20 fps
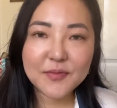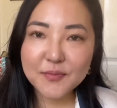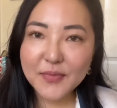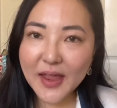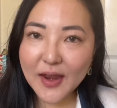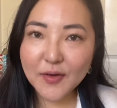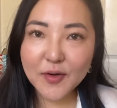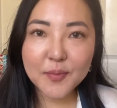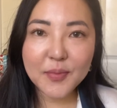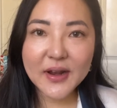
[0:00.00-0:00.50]

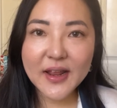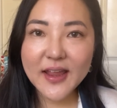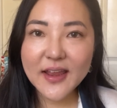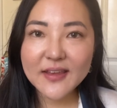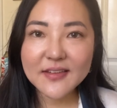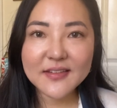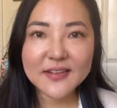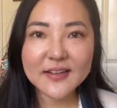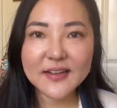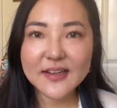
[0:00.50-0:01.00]

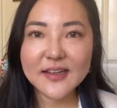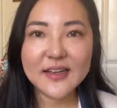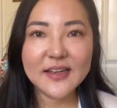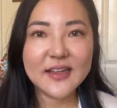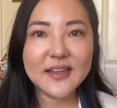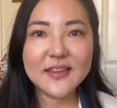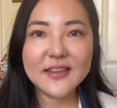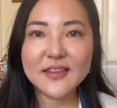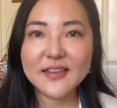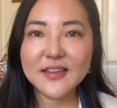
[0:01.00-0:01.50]
aeroplanes,
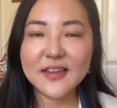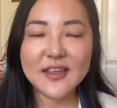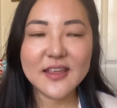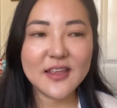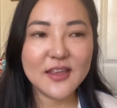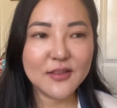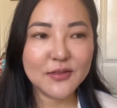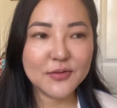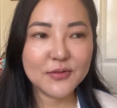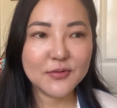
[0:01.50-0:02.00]
clearly the
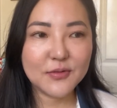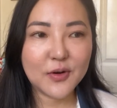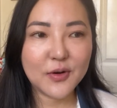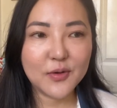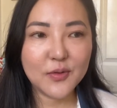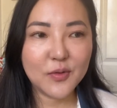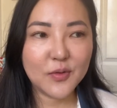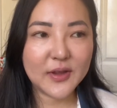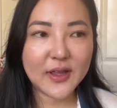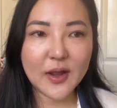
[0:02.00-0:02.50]

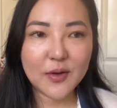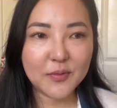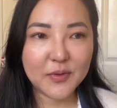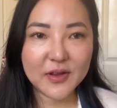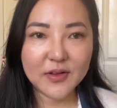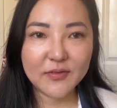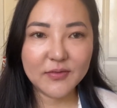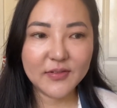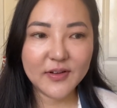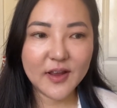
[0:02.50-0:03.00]
Heathrow or
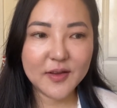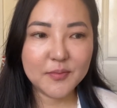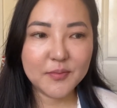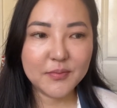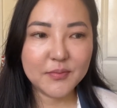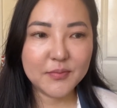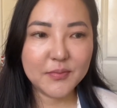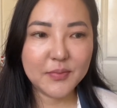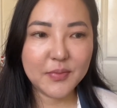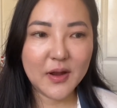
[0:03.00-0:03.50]
Gatwick flight
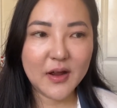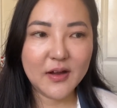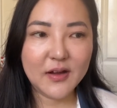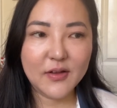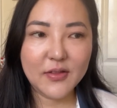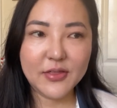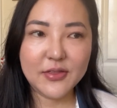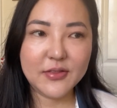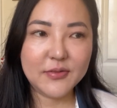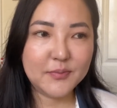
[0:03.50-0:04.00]

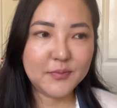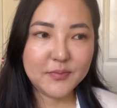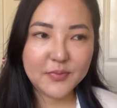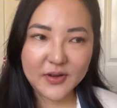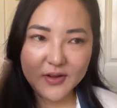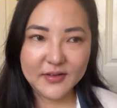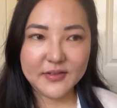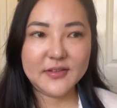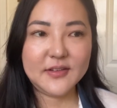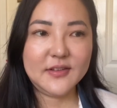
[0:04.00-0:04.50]
path
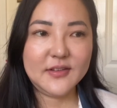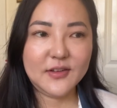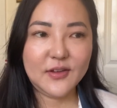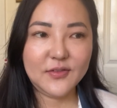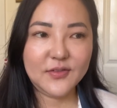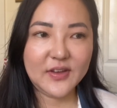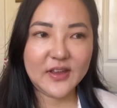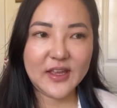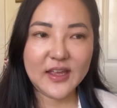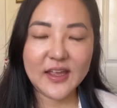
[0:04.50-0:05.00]
passes
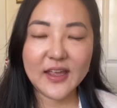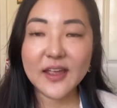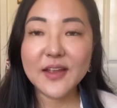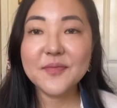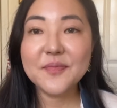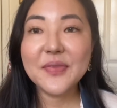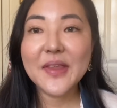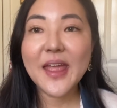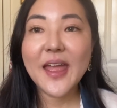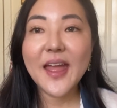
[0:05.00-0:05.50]
over here.
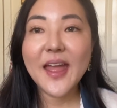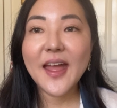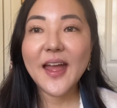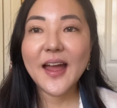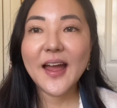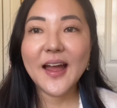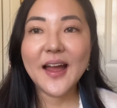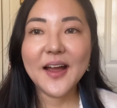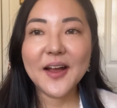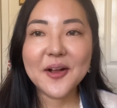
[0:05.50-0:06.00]

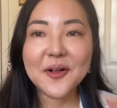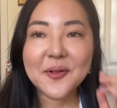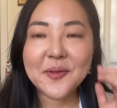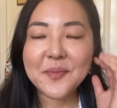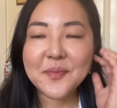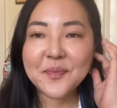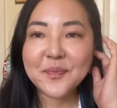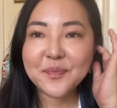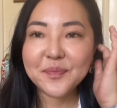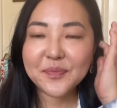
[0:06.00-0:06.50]

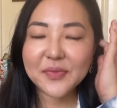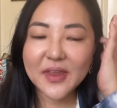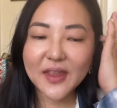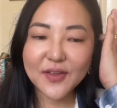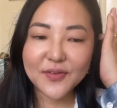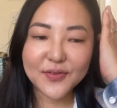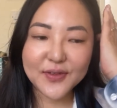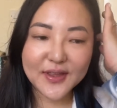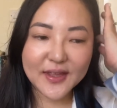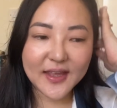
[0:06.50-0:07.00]

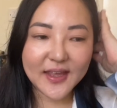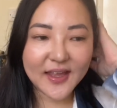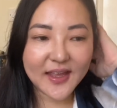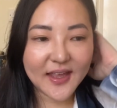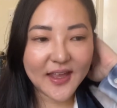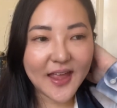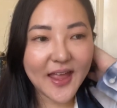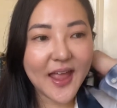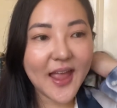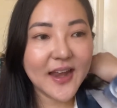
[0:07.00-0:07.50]
If you
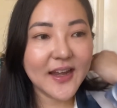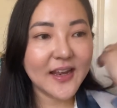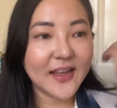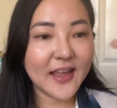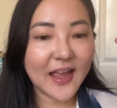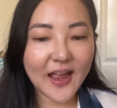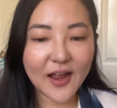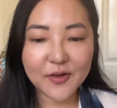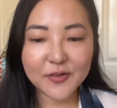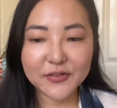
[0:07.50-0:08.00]
hear any
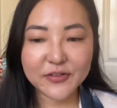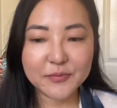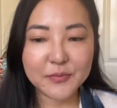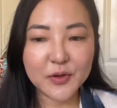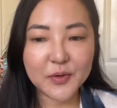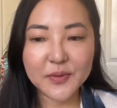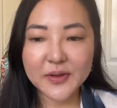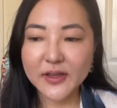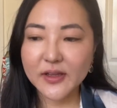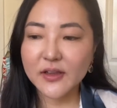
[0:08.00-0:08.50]
cows
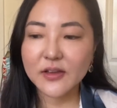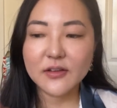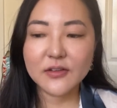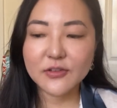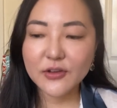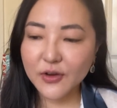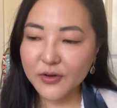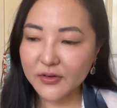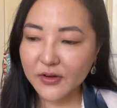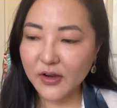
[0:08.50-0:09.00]
mooing,
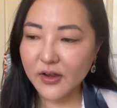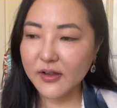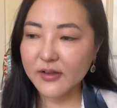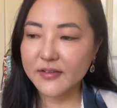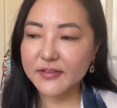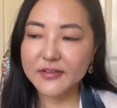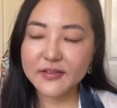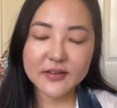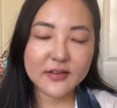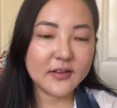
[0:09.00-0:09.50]
don't
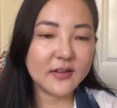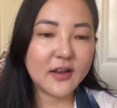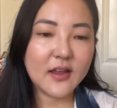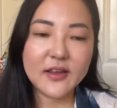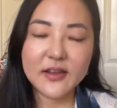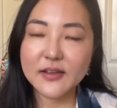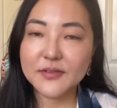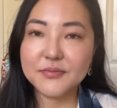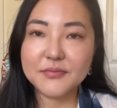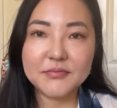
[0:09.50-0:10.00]
ask,
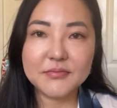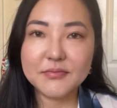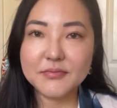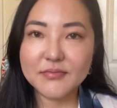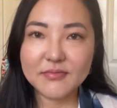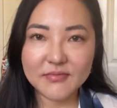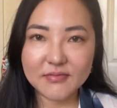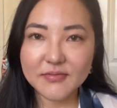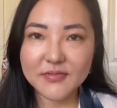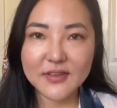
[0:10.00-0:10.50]
like,
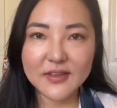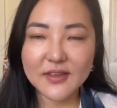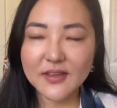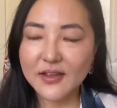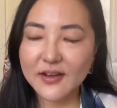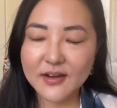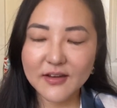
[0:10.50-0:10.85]
it